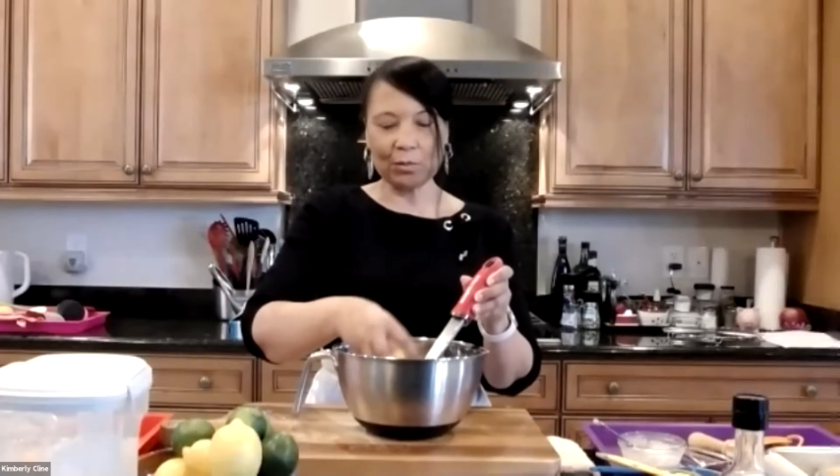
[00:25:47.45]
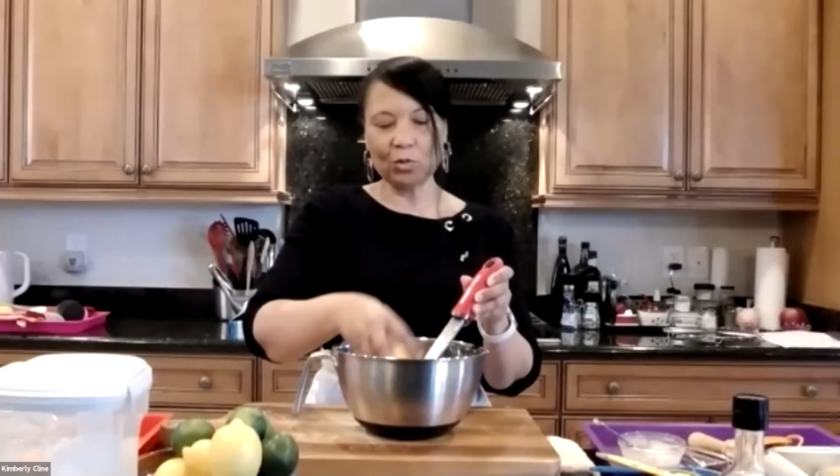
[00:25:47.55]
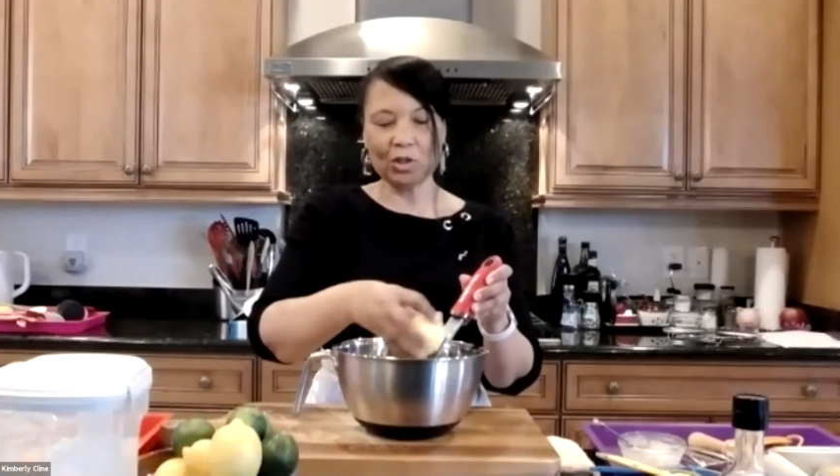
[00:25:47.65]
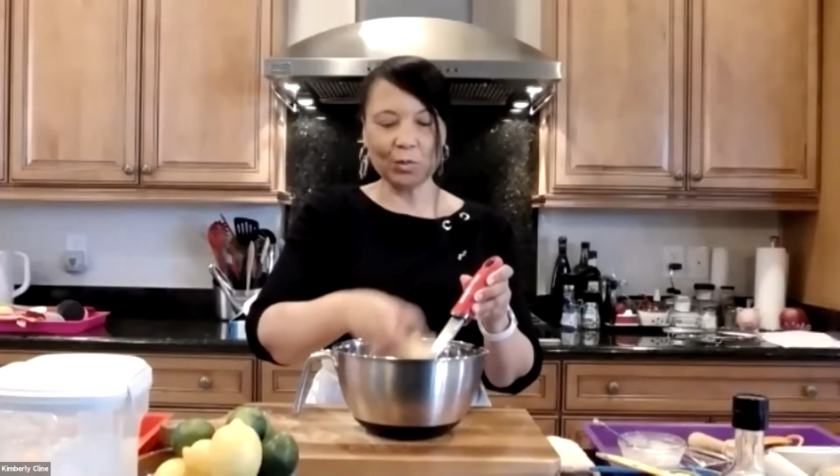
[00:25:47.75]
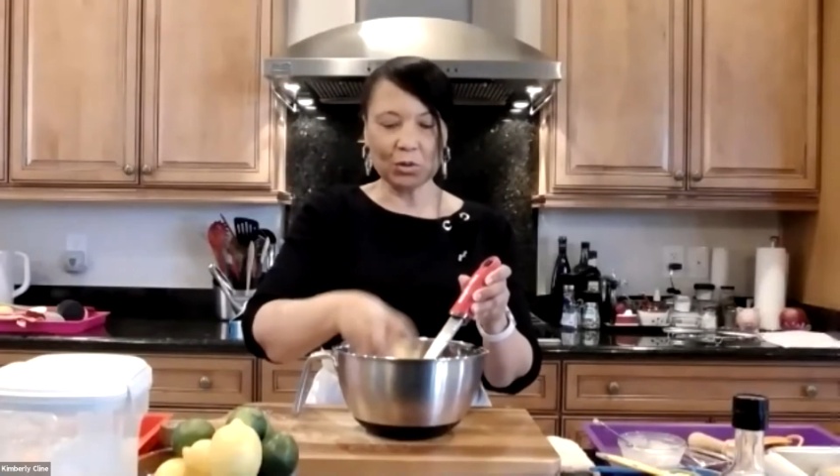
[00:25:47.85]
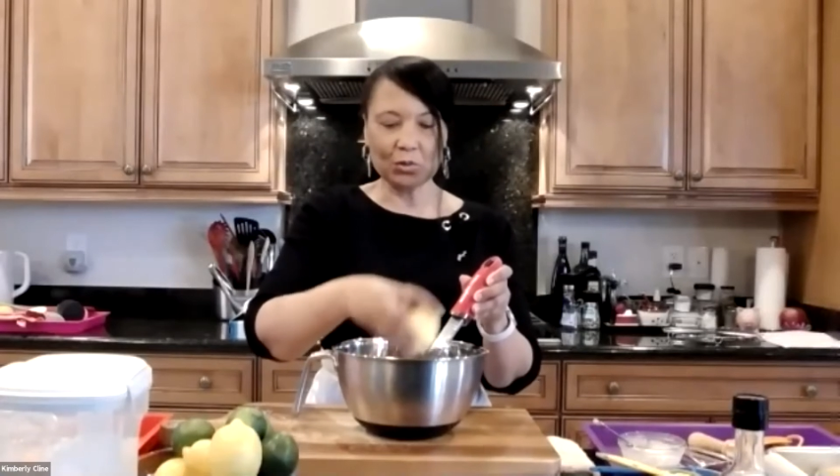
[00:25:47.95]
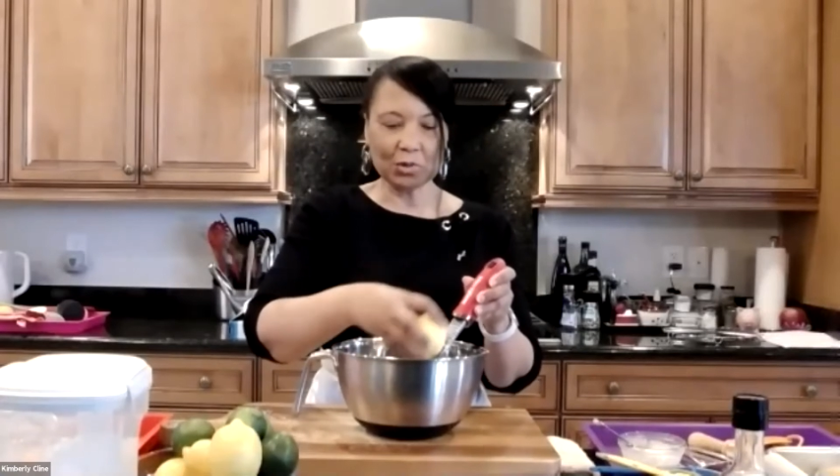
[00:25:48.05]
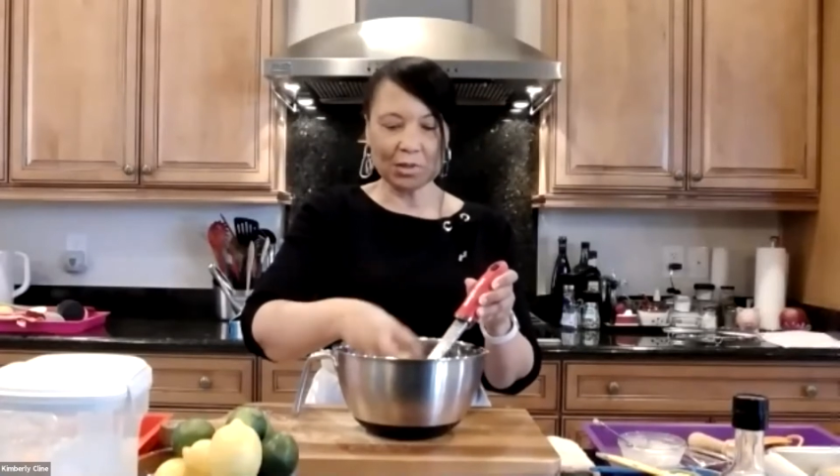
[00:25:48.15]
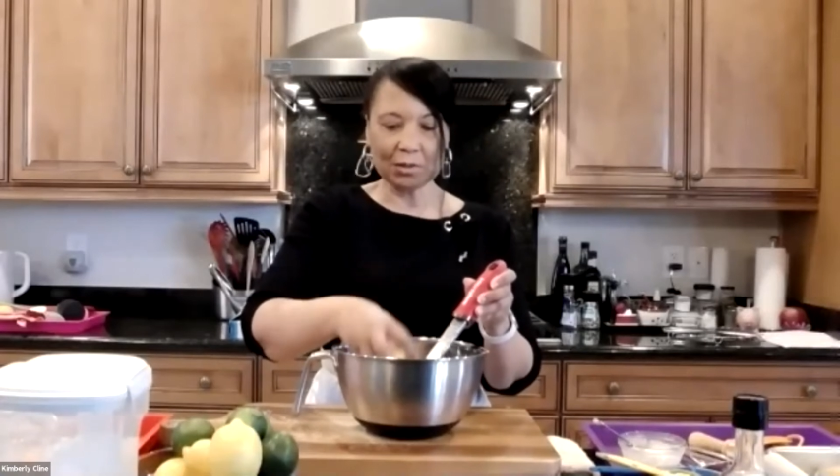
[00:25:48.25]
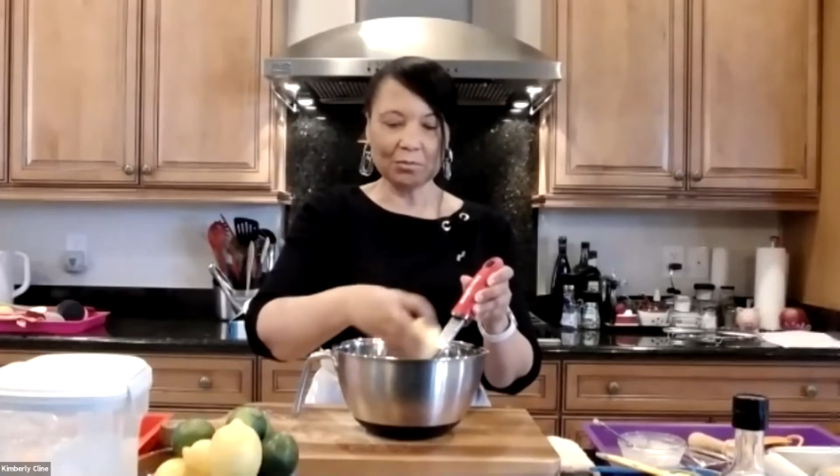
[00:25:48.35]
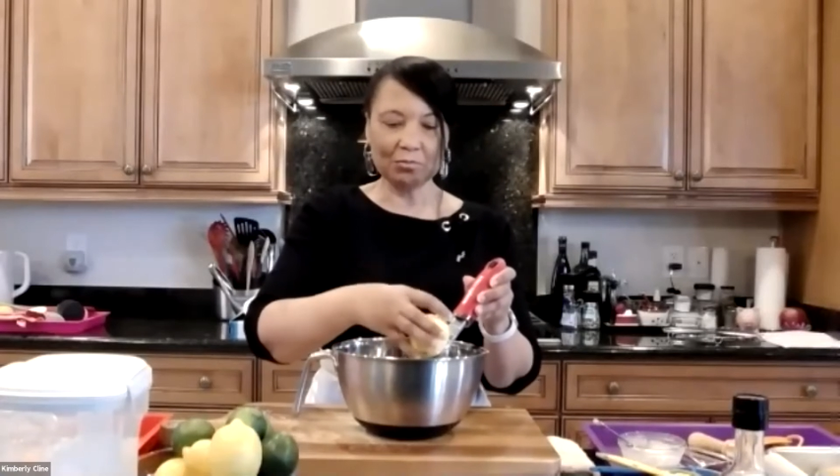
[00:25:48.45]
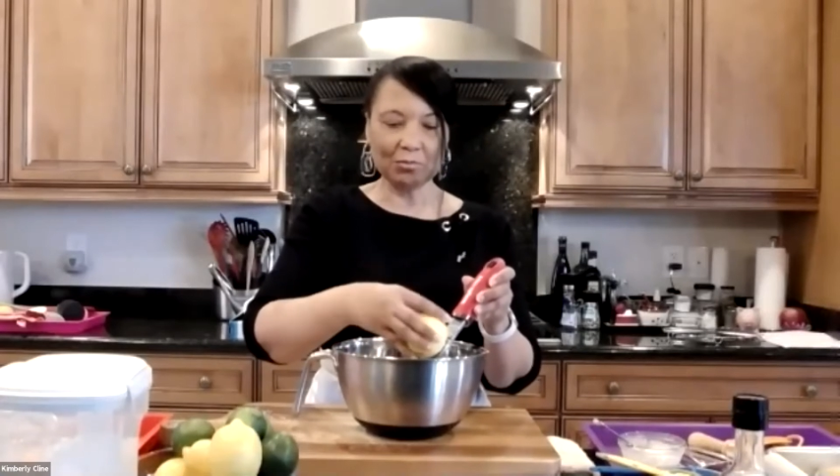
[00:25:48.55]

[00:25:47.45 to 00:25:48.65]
tablespoons.